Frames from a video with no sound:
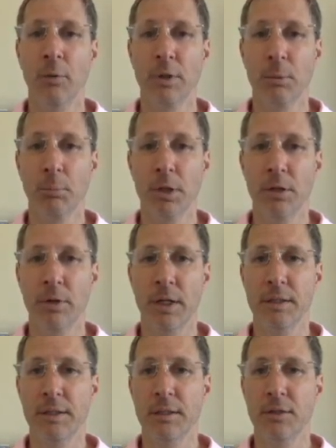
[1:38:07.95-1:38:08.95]
And then we
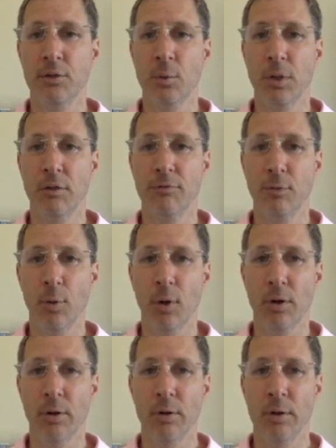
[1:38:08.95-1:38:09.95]
compare 19 to
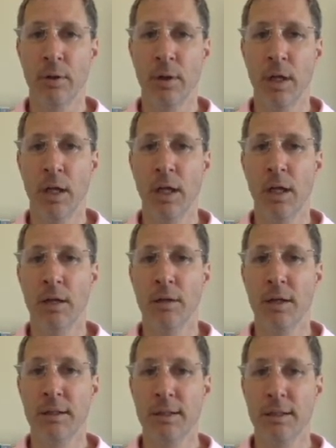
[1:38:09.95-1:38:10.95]
24.
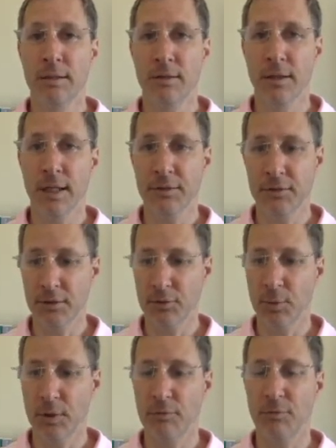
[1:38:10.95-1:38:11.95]
19 is
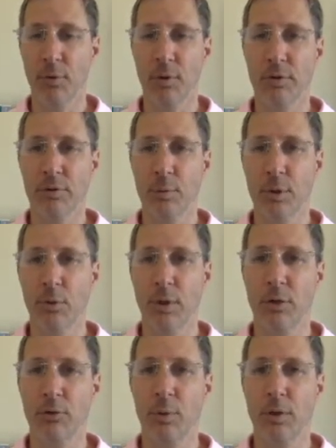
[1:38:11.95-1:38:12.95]
less than 24, so we
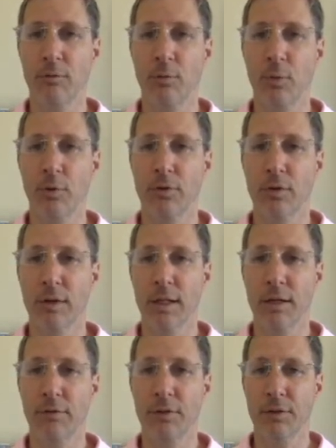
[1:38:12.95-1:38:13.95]
go down 24's
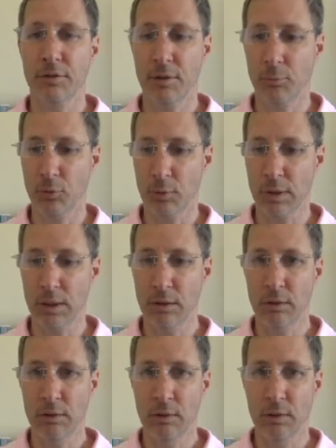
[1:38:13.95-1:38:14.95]
left
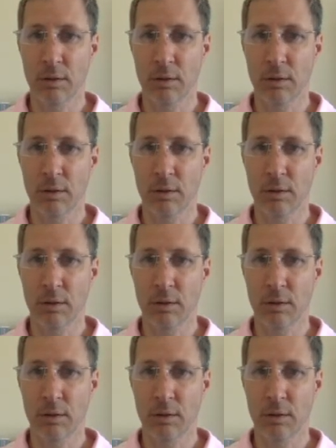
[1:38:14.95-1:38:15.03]
subtree.